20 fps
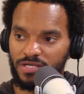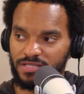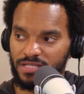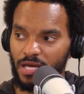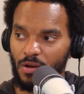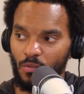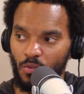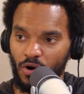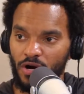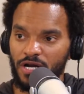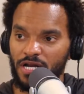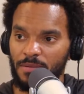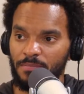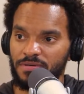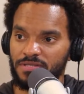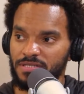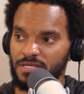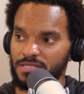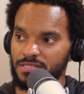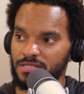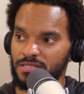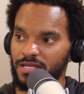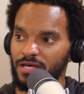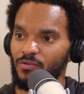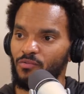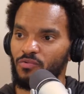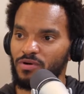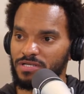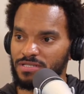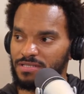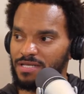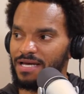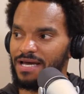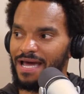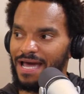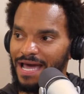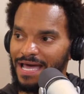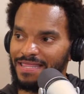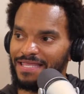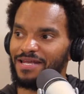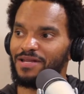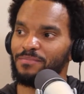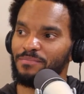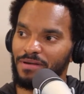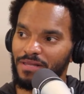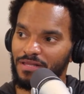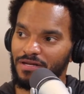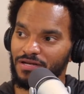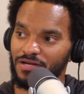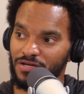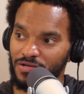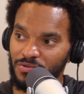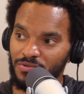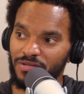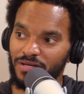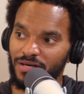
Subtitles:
they were in that position. They wish they had that ability to do that.